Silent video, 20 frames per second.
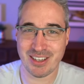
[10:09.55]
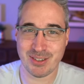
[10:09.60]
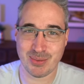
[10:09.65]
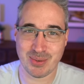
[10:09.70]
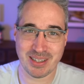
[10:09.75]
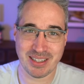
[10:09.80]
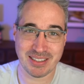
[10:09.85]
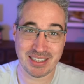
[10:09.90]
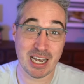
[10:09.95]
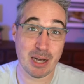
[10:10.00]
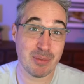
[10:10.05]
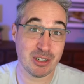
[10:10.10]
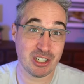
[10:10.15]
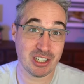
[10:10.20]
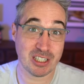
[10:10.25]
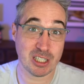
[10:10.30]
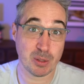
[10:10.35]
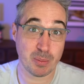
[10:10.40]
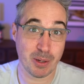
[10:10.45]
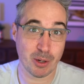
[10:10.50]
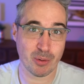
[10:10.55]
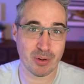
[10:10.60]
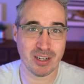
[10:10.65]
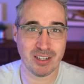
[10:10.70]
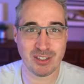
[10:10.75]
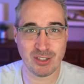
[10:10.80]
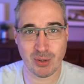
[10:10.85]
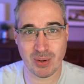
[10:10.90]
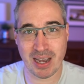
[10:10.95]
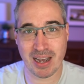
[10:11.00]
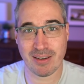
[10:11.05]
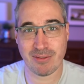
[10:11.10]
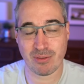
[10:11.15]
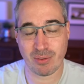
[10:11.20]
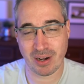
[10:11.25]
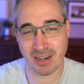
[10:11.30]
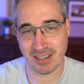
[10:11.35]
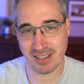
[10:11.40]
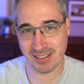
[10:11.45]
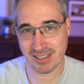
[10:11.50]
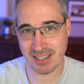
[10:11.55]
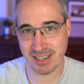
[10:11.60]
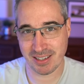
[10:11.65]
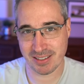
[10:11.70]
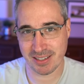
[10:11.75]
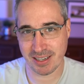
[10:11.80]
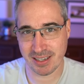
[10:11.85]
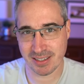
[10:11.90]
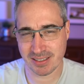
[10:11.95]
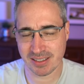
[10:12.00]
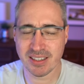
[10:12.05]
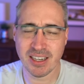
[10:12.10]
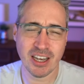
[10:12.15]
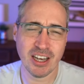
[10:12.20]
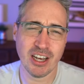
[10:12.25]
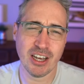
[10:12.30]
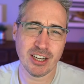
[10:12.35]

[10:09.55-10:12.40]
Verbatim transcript: as well as how much experience you have writing CSS,